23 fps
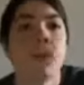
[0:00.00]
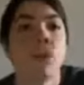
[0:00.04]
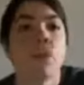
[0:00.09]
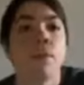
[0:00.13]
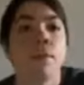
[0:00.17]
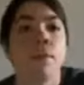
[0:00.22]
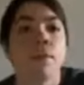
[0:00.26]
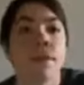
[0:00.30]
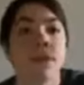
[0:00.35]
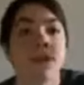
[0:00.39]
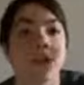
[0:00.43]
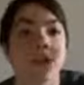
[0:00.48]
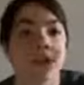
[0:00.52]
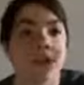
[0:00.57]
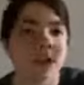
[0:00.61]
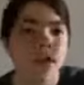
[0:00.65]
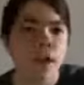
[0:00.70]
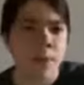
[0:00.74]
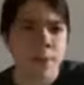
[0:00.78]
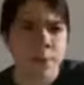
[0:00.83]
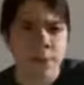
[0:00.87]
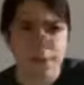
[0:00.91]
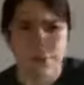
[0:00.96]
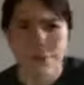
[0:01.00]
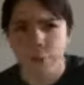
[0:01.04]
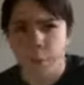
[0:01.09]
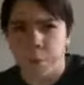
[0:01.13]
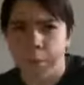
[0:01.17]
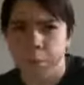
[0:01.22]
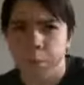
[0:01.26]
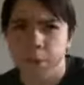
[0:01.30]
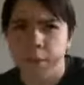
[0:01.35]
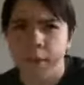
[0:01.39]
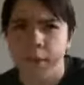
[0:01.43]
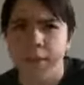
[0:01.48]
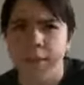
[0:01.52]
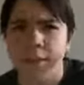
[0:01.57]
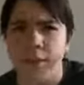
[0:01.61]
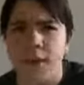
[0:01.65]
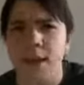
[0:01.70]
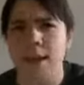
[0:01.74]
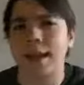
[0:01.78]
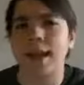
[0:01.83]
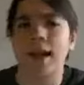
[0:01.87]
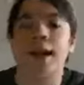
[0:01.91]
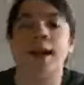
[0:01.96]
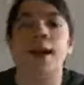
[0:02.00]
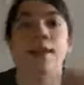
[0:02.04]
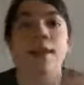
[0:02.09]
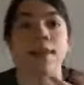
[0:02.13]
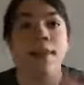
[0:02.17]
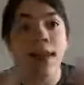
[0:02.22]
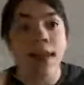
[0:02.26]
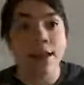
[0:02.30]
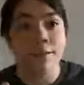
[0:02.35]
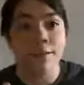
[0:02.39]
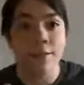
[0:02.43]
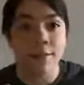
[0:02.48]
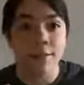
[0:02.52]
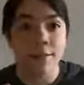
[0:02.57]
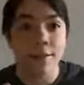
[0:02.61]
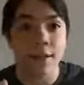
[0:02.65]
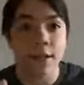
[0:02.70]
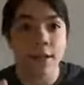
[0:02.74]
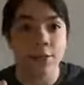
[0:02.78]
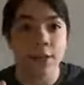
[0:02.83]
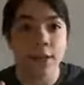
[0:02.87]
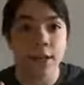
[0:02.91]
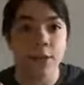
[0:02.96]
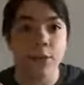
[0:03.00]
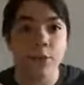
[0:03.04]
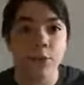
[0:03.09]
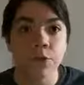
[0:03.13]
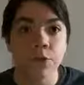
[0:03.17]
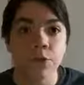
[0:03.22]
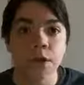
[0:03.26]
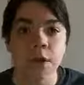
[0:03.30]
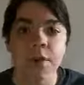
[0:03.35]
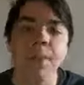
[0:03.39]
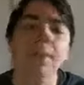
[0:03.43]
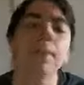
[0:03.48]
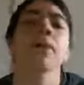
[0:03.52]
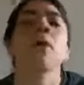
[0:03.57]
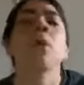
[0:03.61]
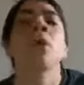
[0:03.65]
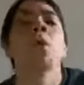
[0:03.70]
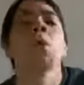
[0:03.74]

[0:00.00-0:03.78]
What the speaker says: we mentioned a couple different books that I got a lot of these hand shadows from.